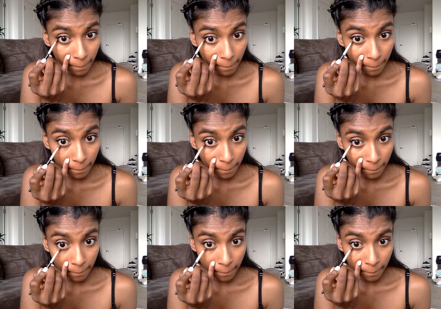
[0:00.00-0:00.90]

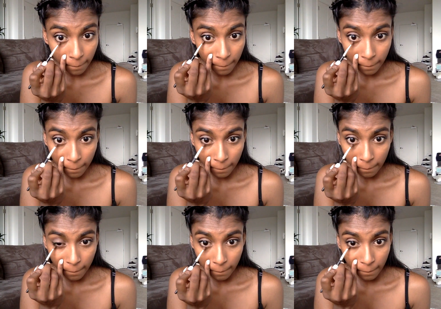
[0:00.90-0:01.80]

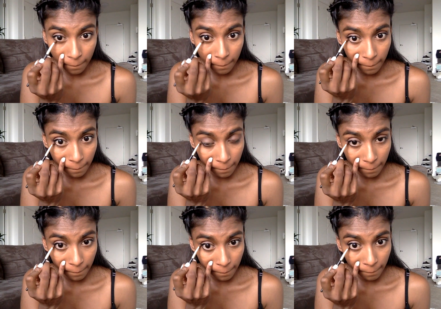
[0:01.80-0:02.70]
Nothing is said.